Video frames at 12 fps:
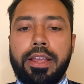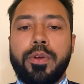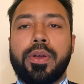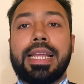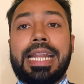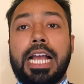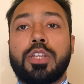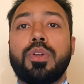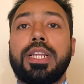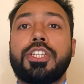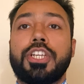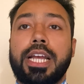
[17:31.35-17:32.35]
You can
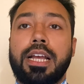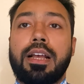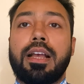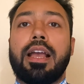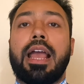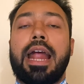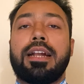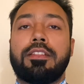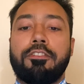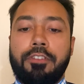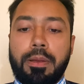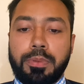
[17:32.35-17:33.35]
actually check at
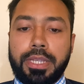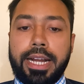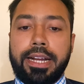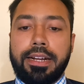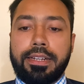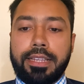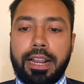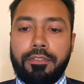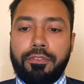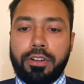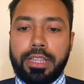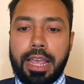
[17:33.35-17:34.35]
the website itself
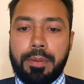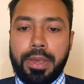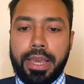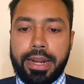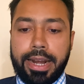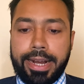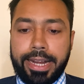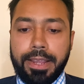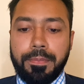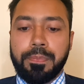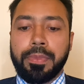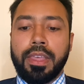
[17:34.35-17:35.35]
for the
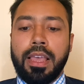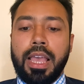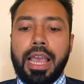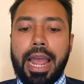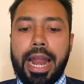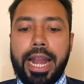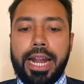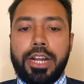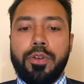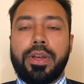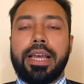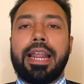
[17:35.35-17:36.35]
MANIT, and
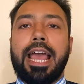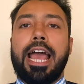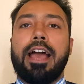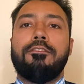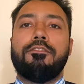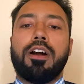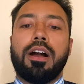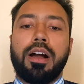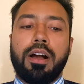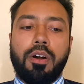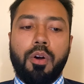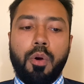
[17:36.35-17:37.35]
you can have
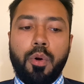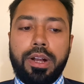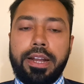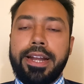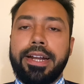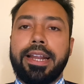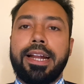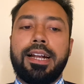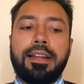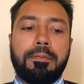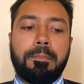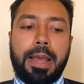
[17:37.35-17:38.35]
a whole
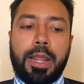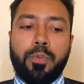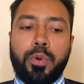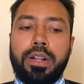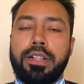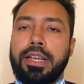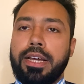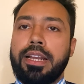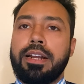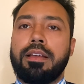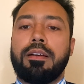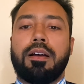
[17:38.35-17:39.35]
detailed manual
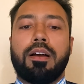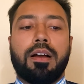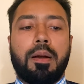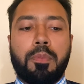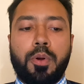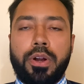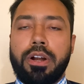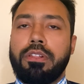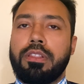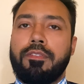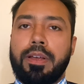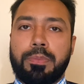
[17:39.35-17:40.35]
there uploaded on
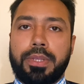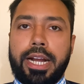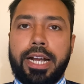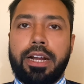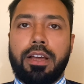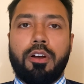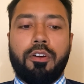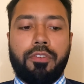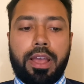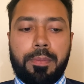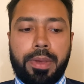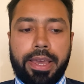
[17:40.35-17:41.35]
the website of
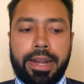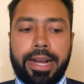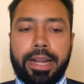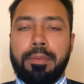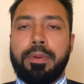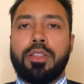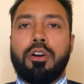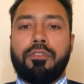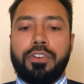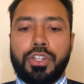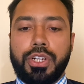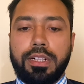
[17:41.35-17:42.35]
MANIT by the
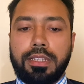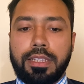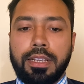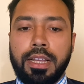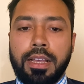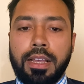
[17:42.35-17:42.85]
officials,